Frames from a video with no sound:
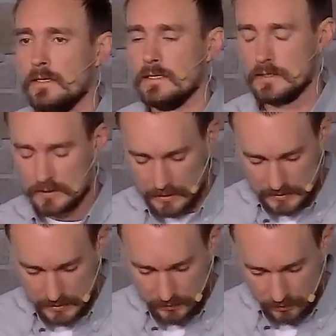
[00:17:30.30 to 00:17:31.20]
And like I
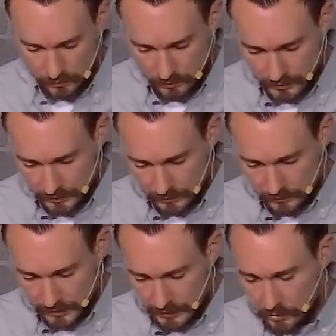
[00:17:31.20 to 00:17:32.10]
said earlier,
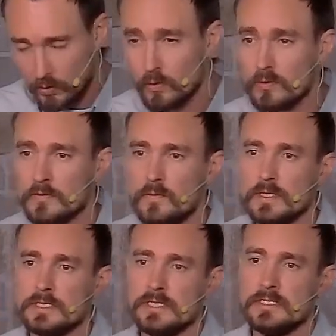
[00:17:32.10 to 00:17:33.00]
laying hold of
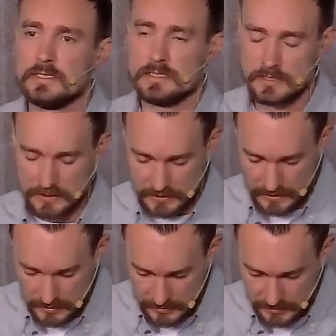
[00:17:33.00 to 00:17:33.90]
what Jesus is
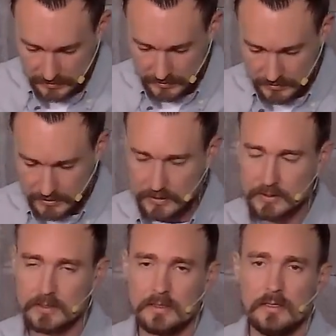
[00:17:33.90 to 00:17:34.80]
teaching us
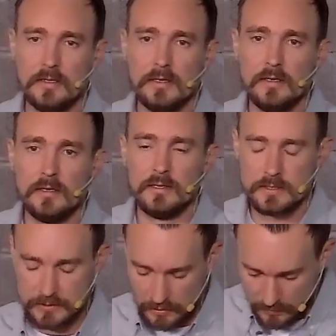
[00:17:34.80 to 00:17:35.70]

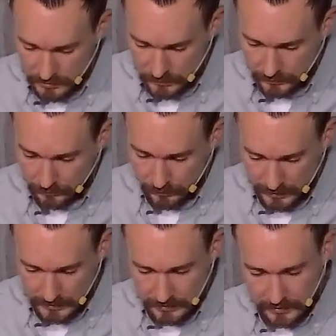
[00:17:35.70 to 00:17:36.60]
starts with
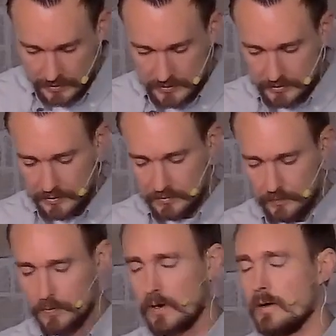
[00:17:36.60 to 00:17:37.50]
recognizing that the
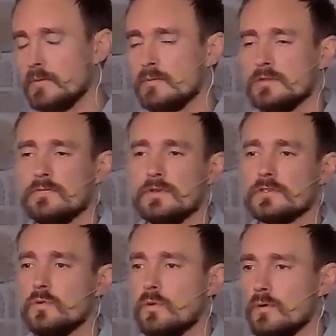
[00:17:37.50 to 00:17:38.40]
problems of
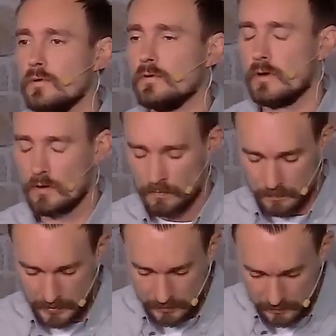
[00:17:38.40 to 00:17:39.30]
this world are
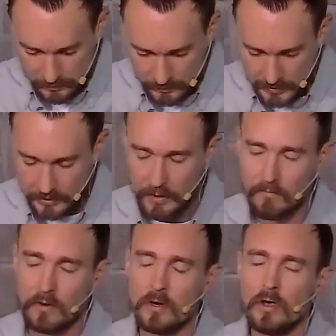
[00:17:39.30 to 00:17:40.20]
bigger than we could
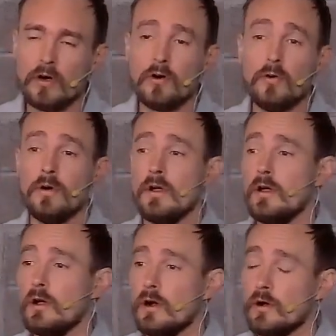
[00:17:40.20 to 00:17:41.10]
ever know
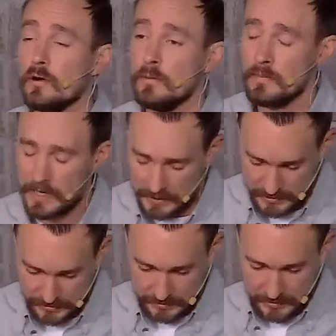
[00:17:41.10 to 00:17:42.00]
or
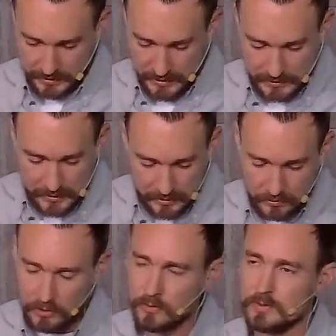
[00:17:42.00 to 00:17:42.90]
imagine, yet
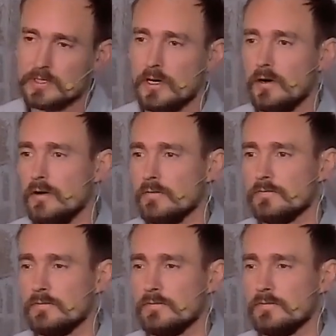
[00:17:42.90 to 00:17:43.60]
alone solve.